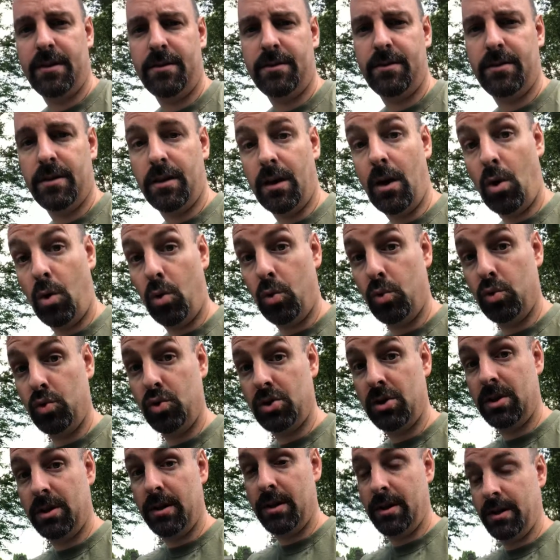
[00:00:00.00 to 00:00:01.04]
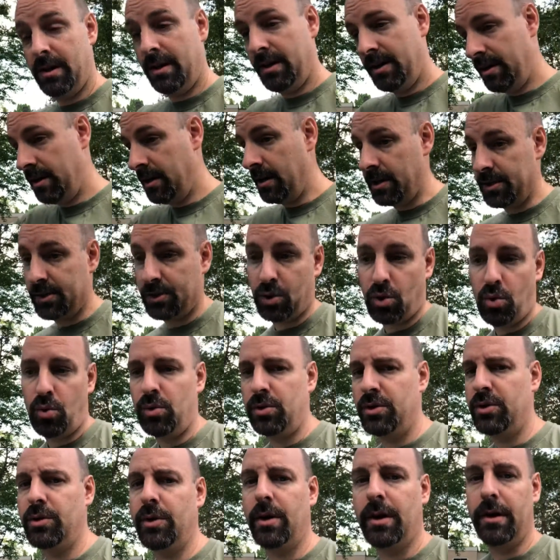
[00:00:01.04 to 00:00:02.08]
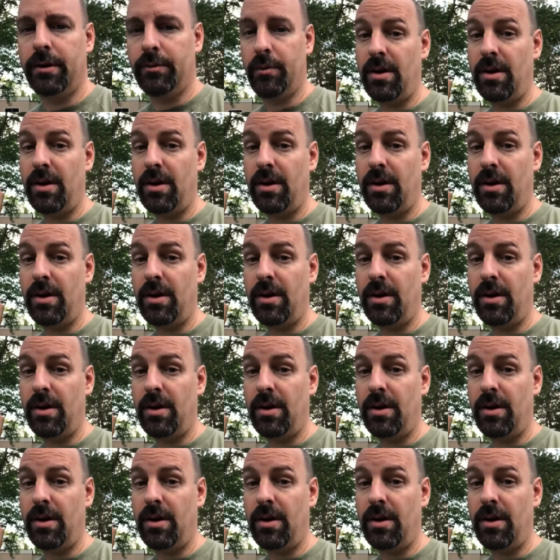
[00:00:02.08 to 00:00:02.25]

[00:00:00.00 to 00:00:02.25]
to the hose that's going to our